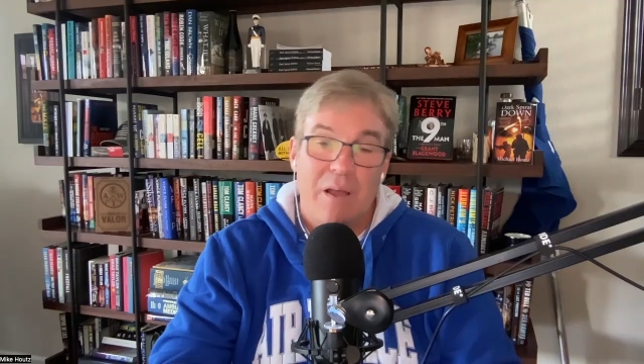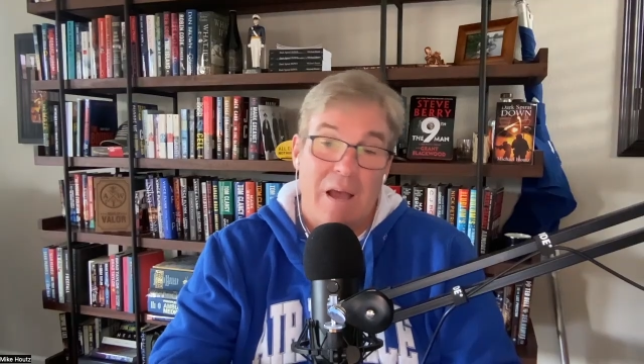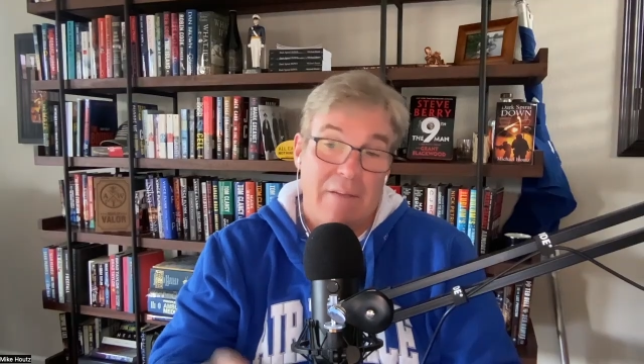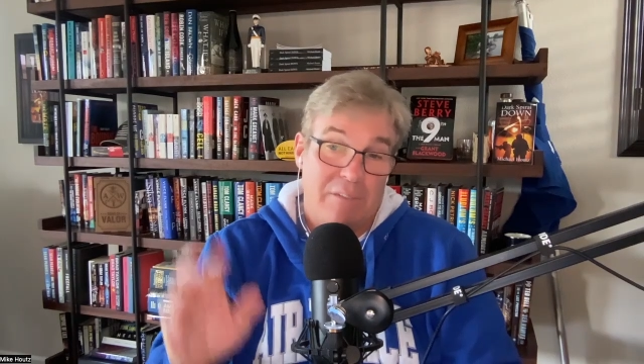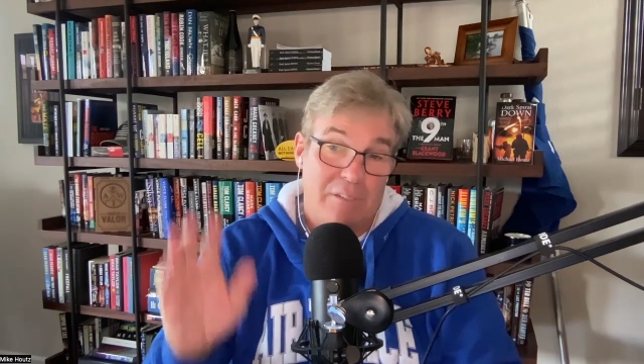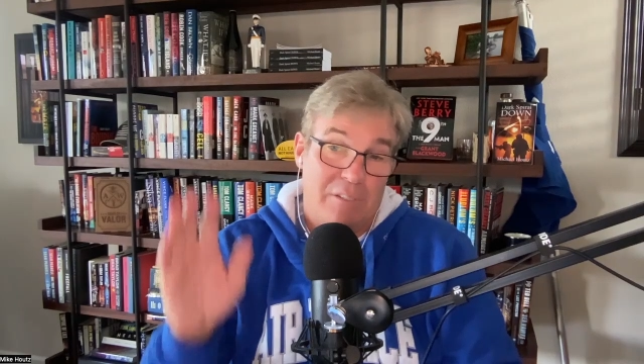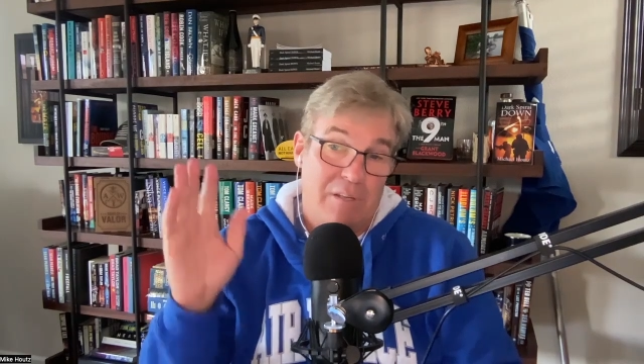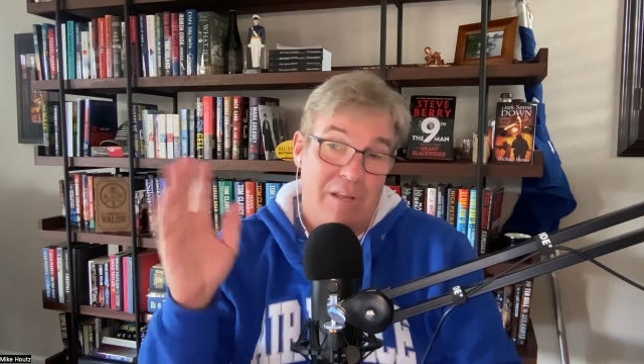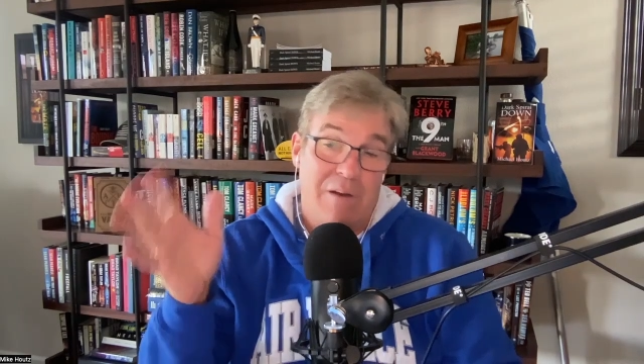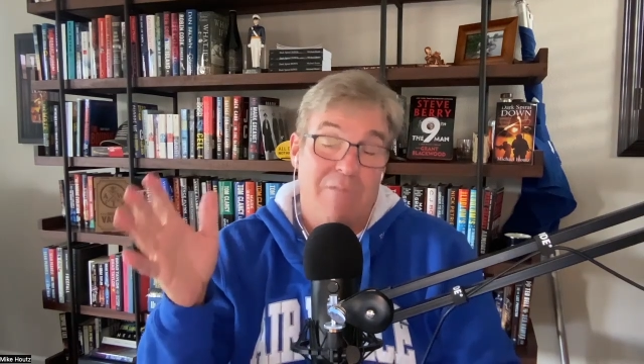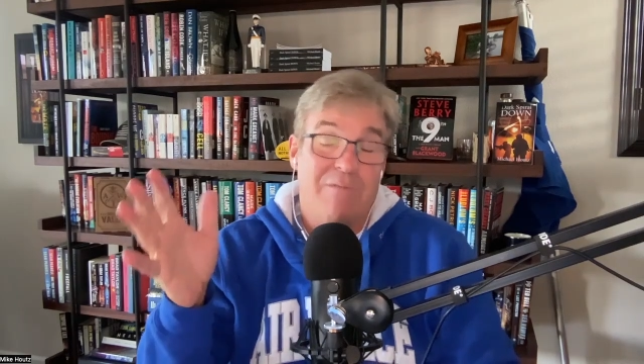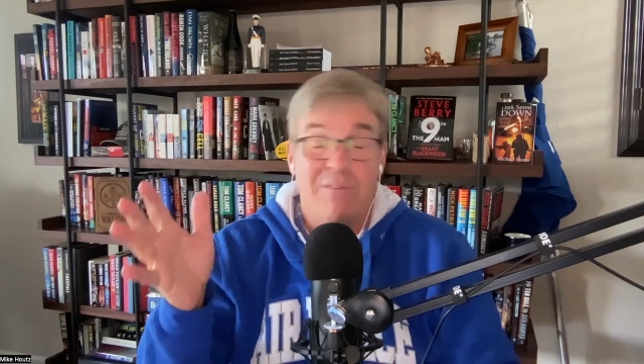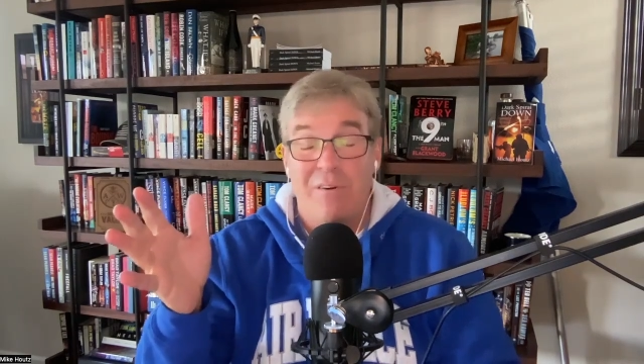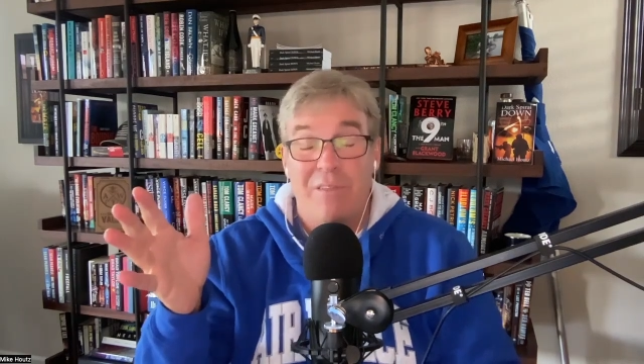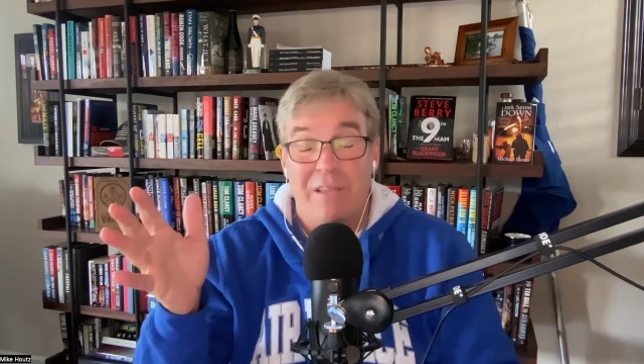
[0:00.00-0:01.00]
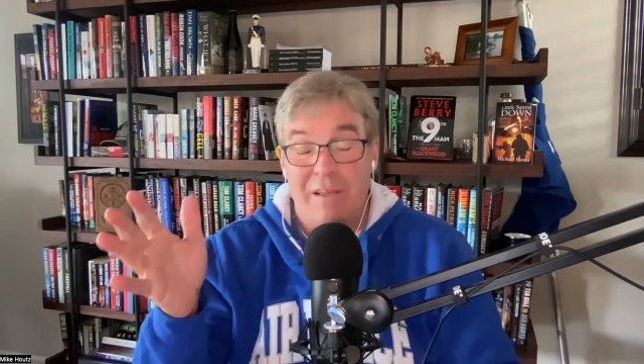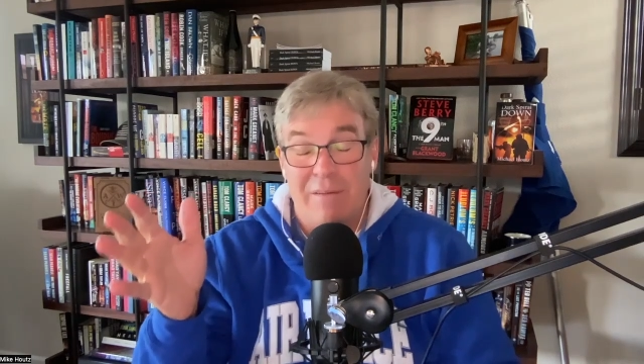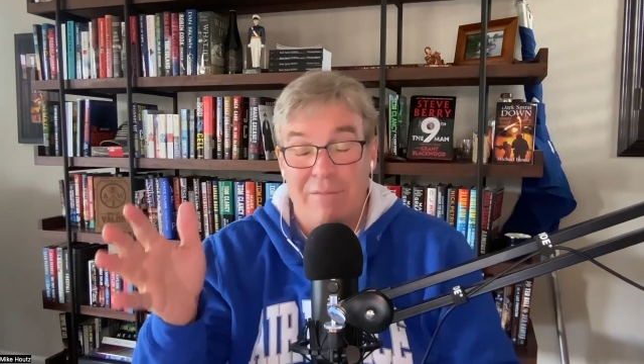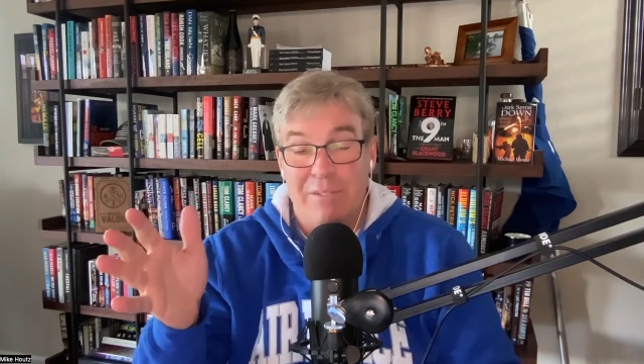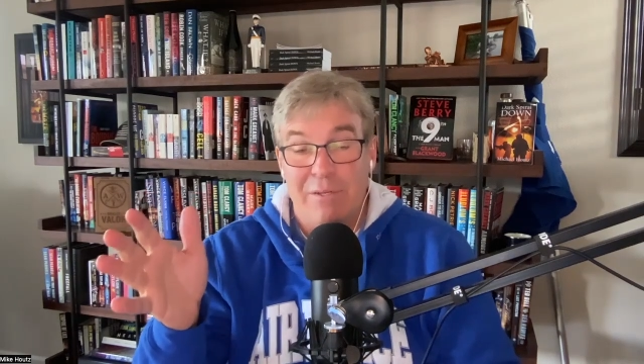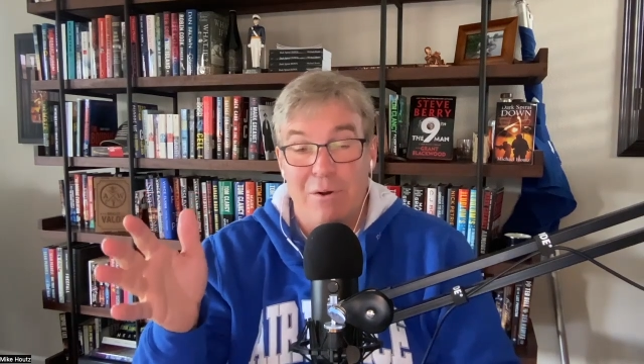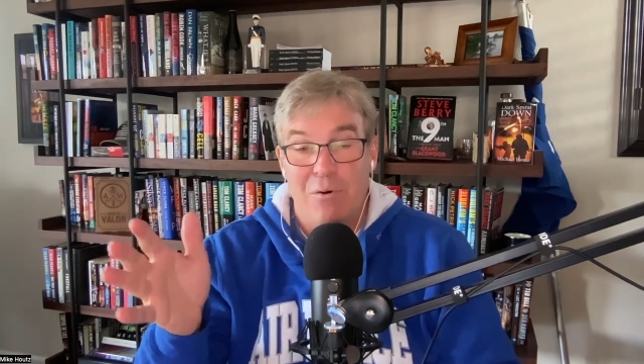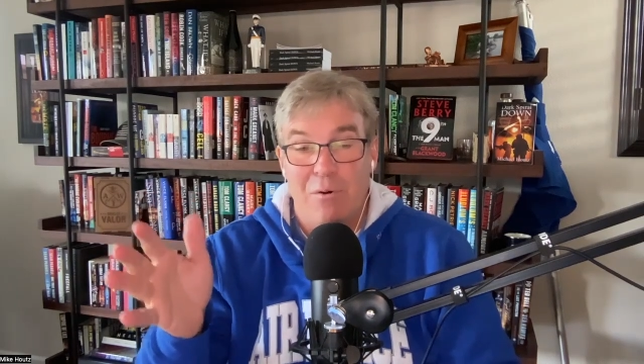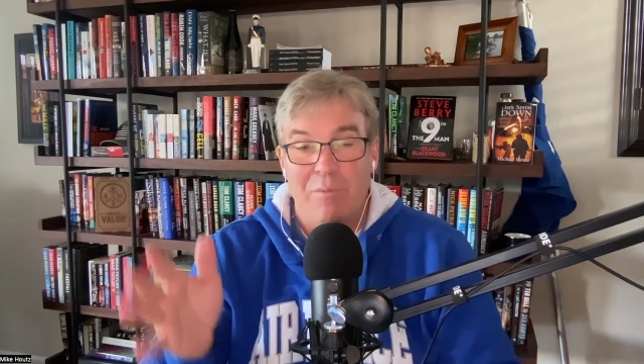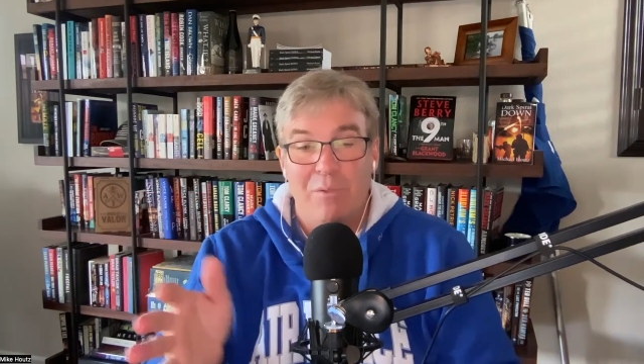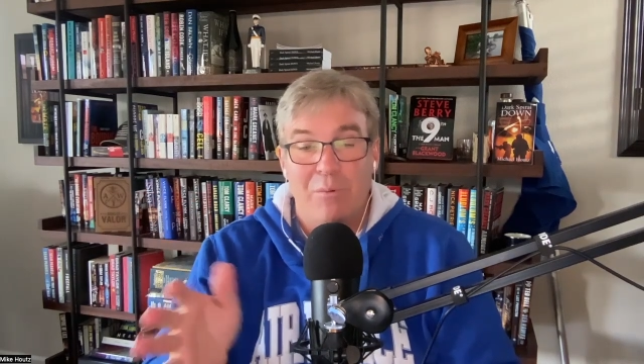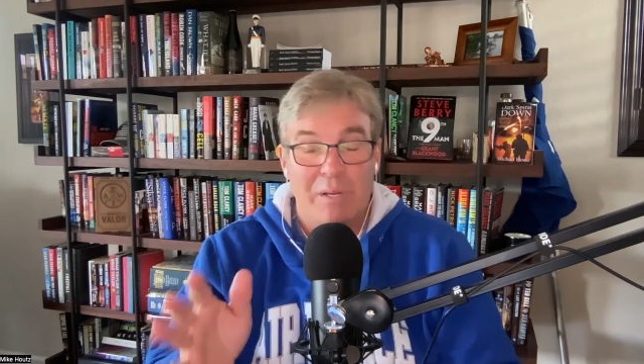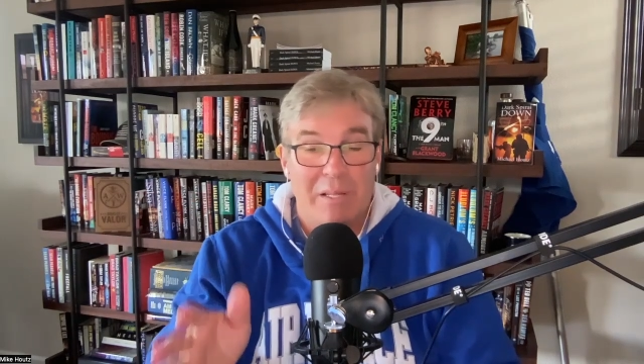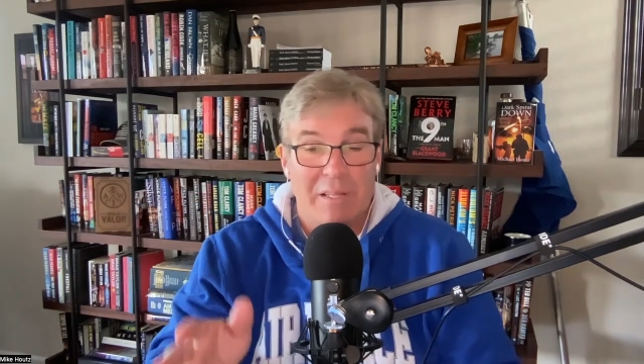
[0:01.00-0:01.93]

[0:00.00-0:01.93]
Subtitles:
just how far they have to go in between